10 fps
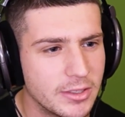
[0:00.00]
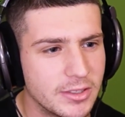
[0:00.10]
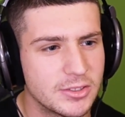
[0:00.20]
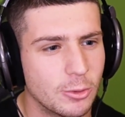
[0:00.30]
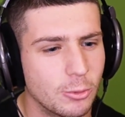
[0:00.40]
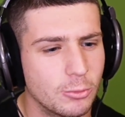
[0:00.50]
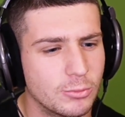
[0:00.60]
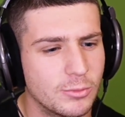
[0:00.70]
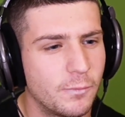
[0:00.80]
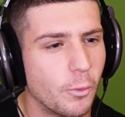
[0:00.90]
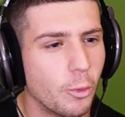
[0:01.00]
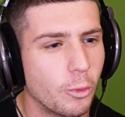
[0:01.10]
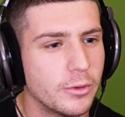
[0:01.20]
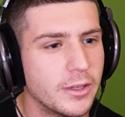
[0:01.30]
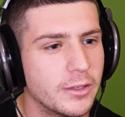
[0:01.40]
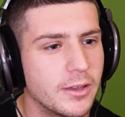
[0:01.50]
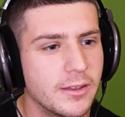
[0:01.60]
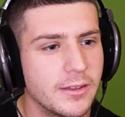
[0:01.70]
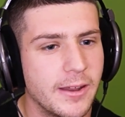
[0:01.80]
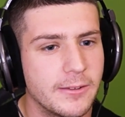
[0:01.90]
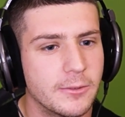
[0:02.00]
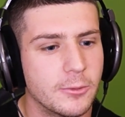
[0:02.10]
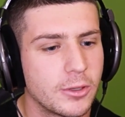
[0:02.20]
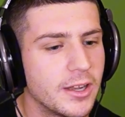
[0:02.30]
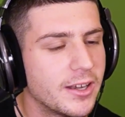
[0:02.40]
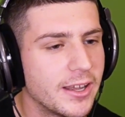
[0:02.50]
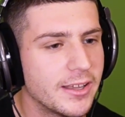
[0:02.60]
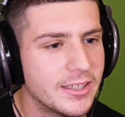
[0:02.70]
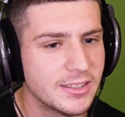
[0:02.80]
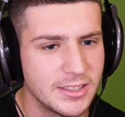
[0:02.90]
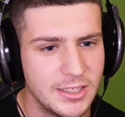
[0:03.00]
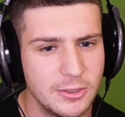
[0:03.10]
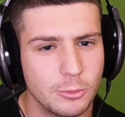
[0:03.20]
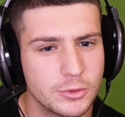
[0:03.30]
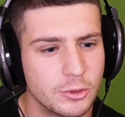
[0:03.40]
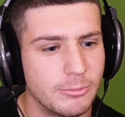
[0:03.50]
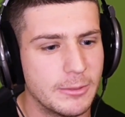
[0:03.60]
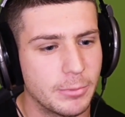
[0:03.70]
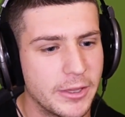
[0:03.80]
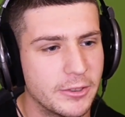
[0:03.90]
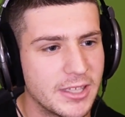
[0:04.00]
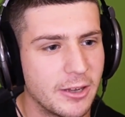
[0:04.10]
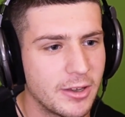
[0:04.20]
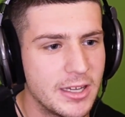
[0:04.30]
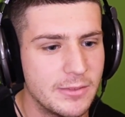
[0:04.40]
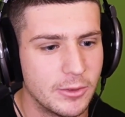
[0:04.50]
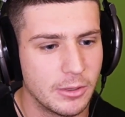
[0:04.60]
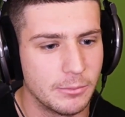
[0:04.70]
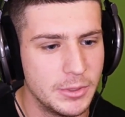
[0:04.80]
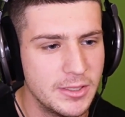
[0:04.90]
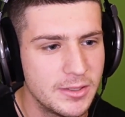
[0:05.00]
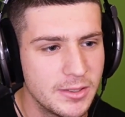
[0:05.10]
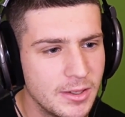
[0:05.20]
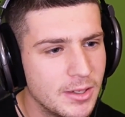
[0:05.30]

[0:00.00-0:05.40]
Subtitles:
It's so foreign, and look at a guy like Jacek, he knows so many players. How can I even compete?